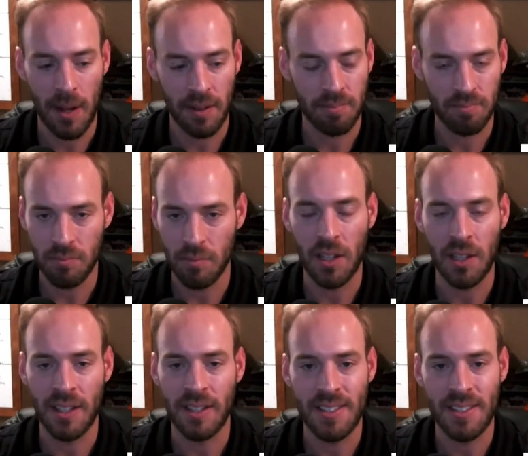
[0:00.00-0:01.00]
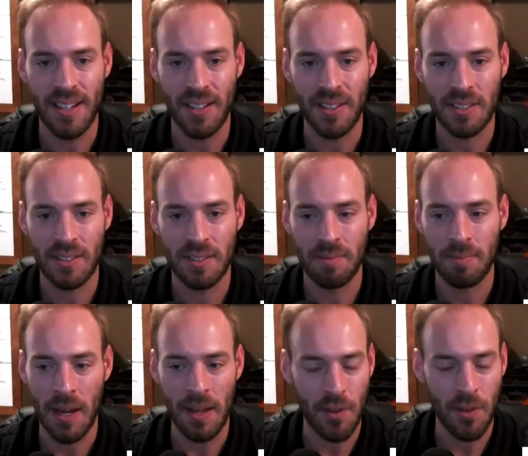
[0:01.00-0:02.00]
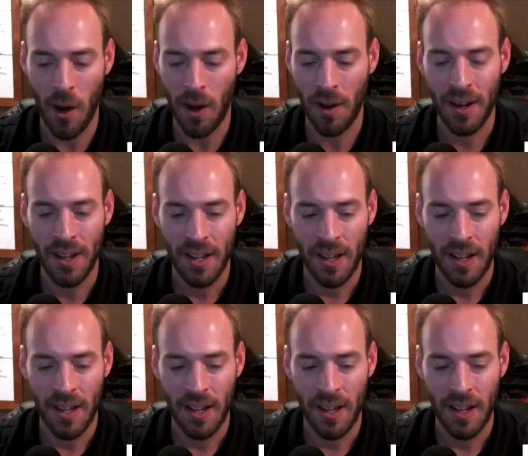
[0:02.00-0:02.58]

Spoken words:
I luckily in sales, many of you are,